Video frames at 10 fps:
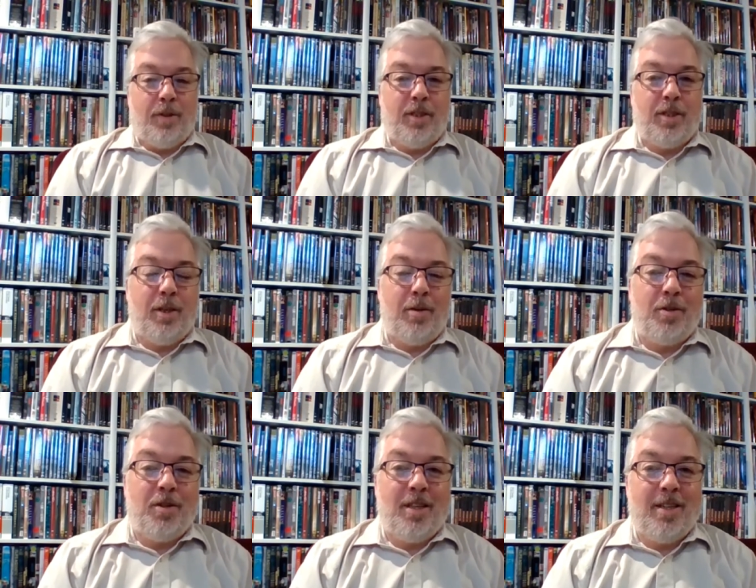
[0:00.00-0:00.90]
Full
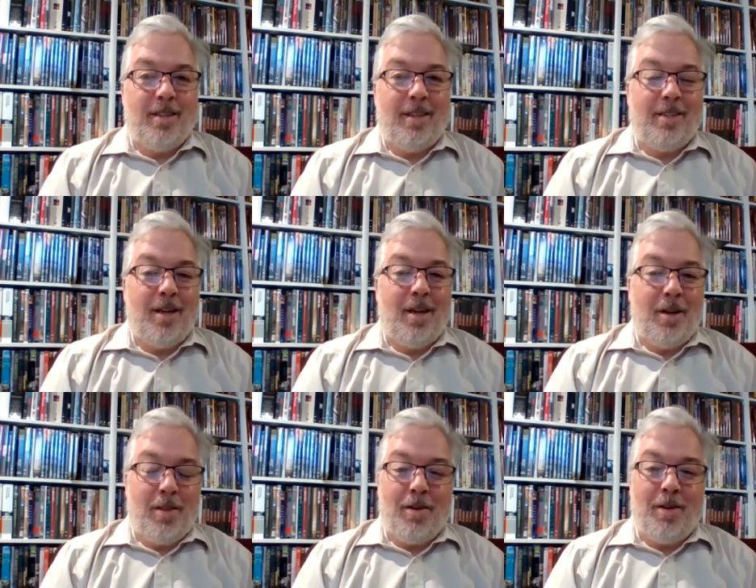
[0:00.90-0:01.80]
disclosure, this is
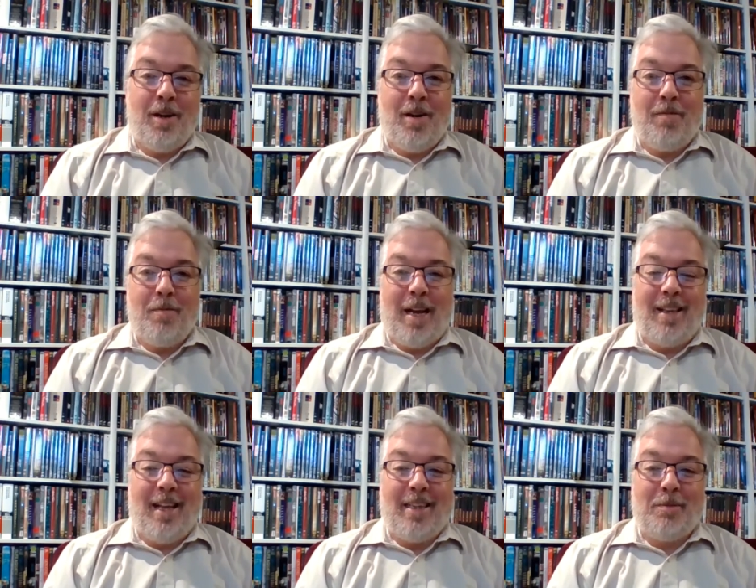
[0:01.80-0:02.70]
another of my
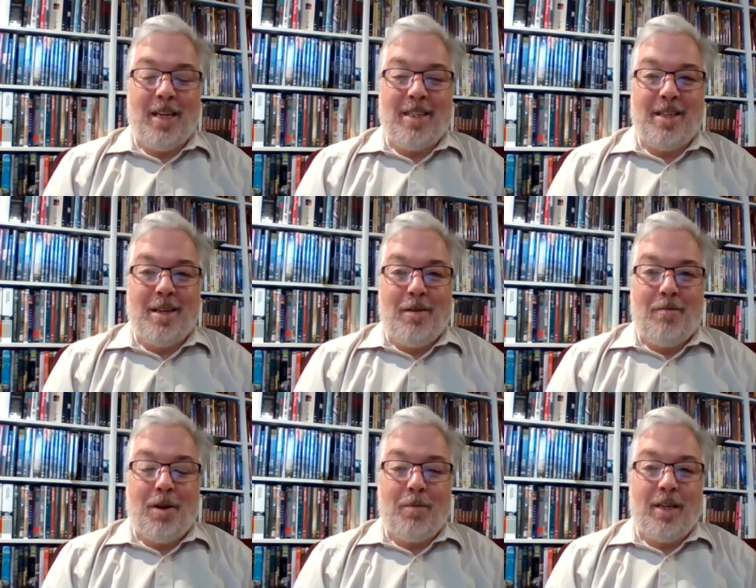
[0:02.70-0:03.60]
classmates
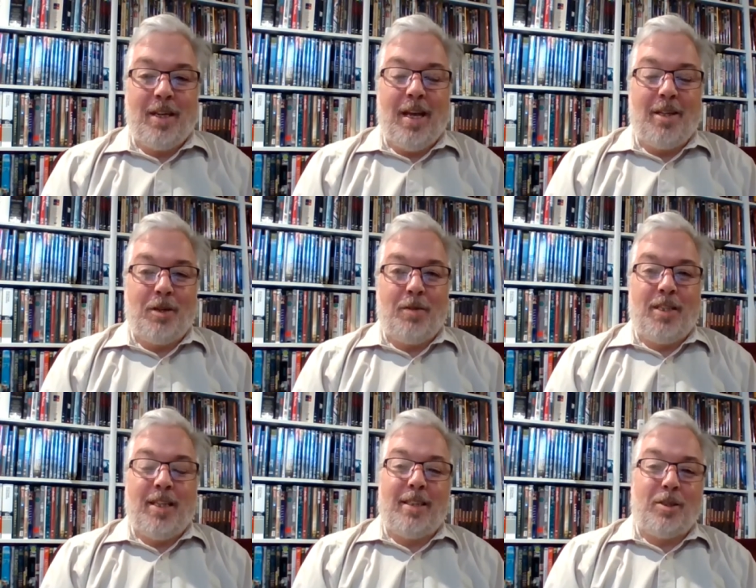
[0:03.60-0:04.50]
from the L.
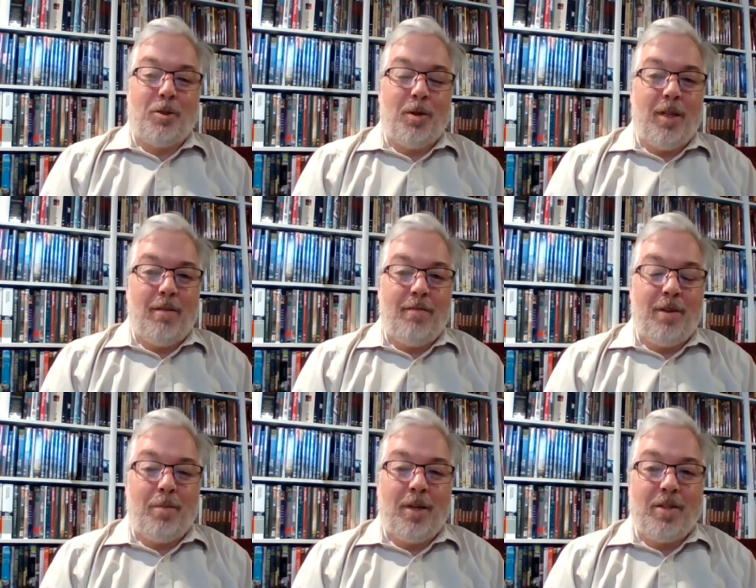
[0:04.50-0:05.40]
Jeffrey Selznick School of
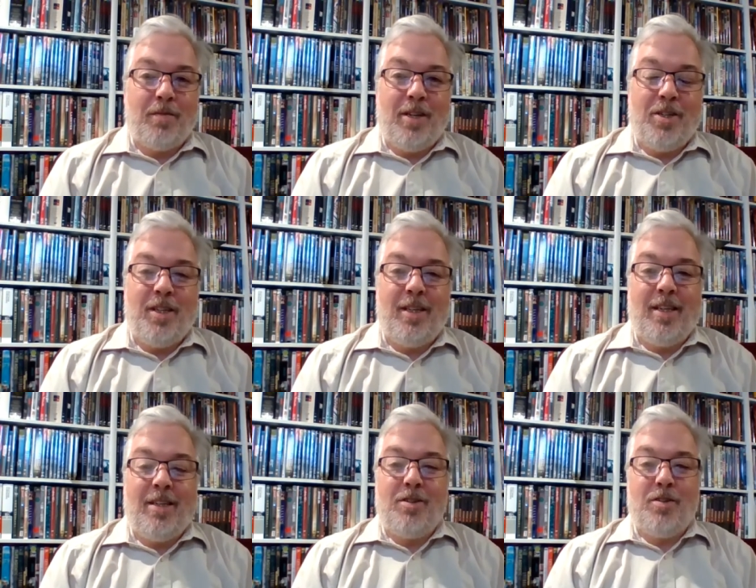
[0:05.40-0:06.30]
Film
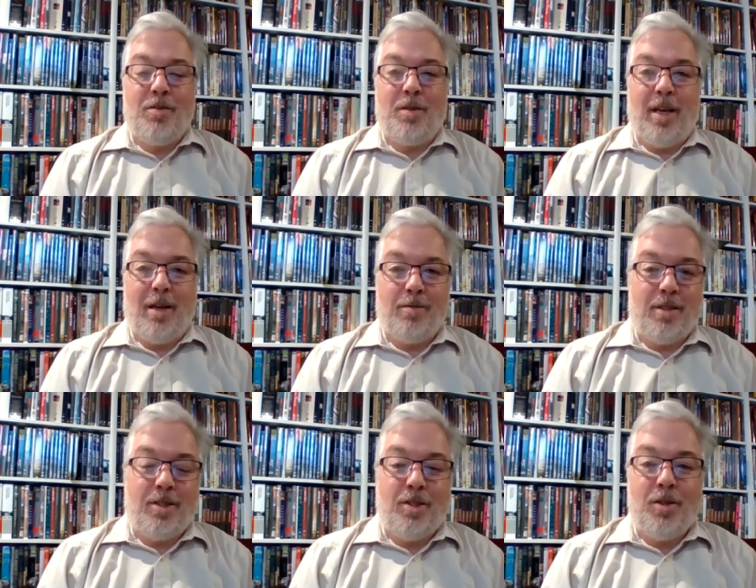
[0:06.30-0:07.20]
Preservation in
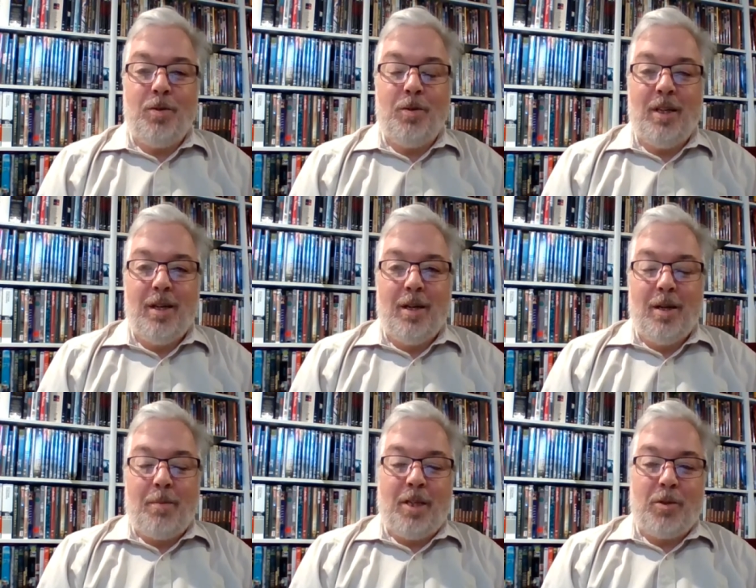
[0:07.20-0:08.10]
2002.
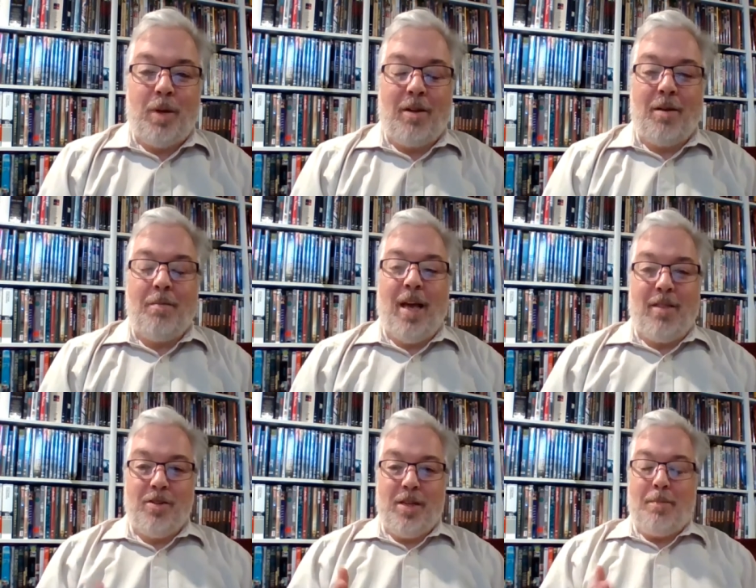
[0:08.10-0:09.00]
Please welcome
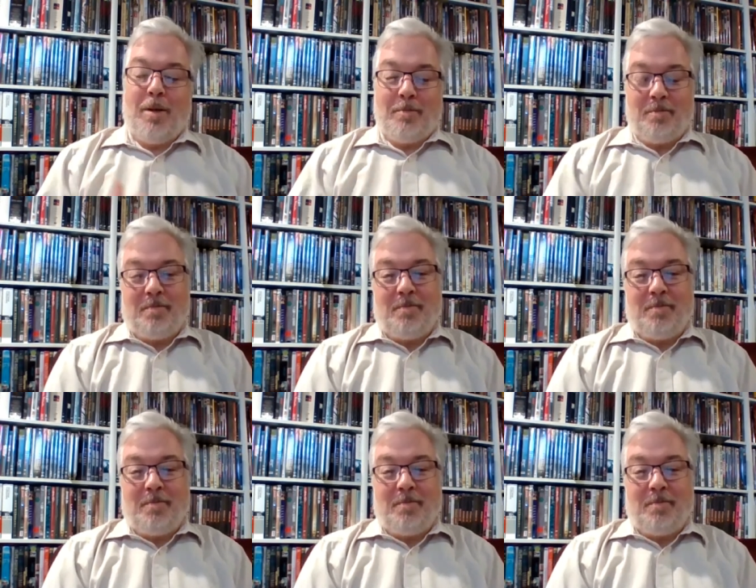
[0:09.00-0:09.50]
Heather Sabin.